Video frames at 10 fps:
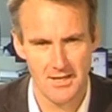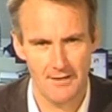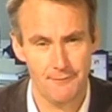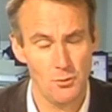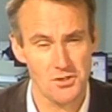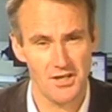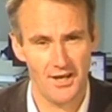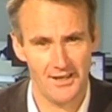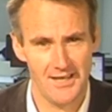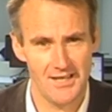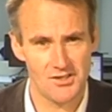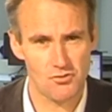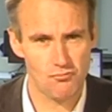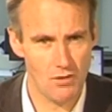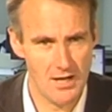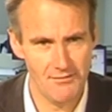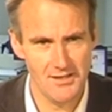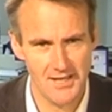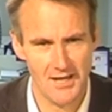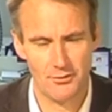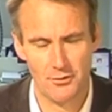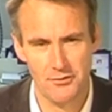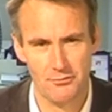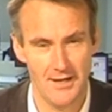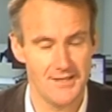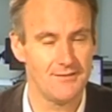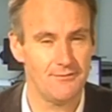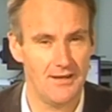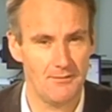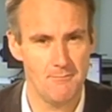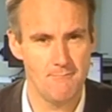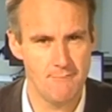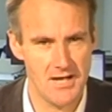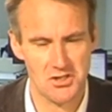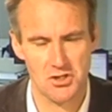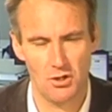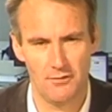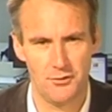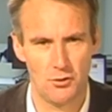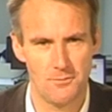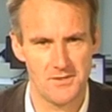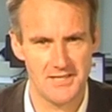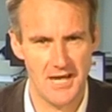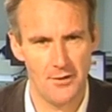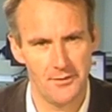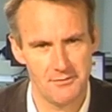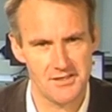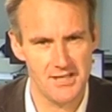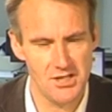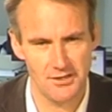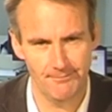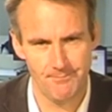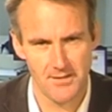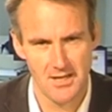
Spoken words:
Unfortunately, it's driving down growth rates. In fact, much of Europe is now in recession.